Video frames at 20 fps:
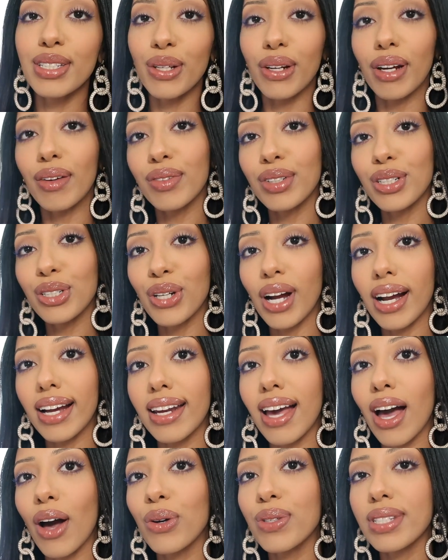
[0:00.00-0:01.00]
So definitely try it
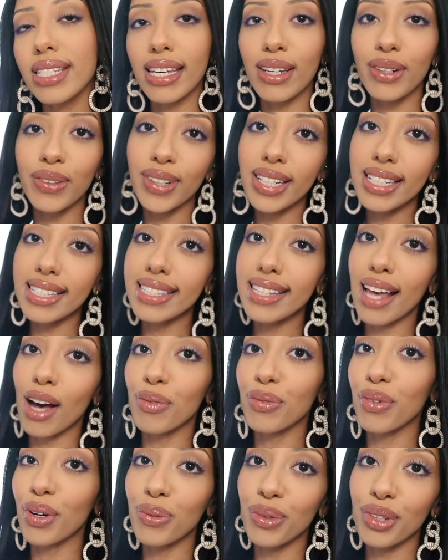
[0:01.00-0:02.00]
out, take risks,
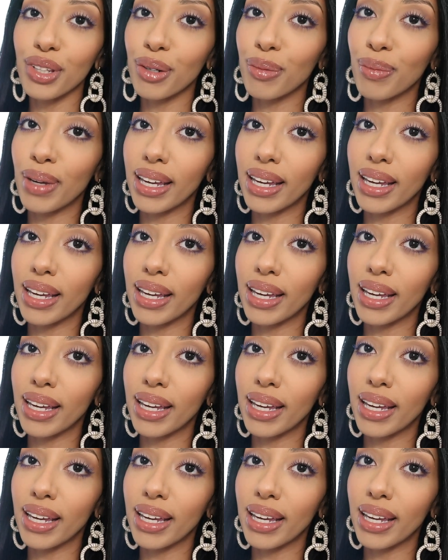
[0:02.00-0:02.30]
have fun with your